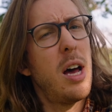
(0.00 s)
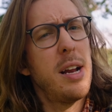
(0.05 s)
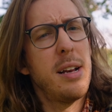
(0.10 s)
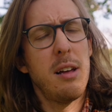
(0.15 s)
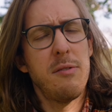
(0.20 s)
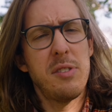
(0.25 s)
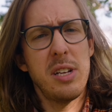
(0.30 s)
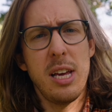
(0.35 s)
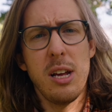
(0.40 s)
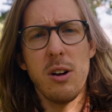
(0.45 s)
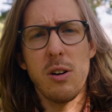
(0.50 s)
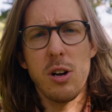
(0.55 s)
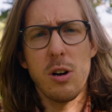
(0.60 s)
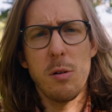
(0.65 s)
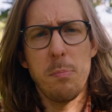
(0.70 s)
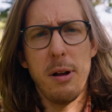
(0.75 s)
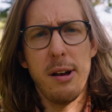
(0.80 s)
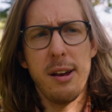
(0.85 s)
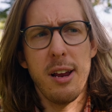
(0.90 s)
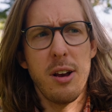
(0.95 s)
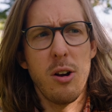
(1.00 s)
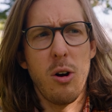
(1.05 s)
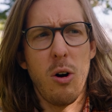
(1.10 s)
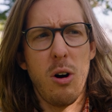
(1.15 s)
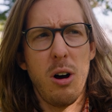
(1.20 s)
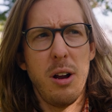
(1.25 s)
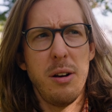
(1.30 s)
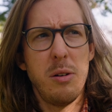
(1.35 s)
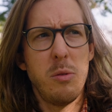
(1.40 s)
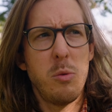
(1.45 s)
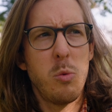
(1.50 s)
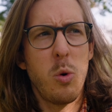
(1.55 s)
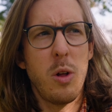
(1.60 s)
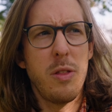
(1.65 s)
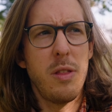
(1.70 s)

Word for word: I'd love to hear your opinion on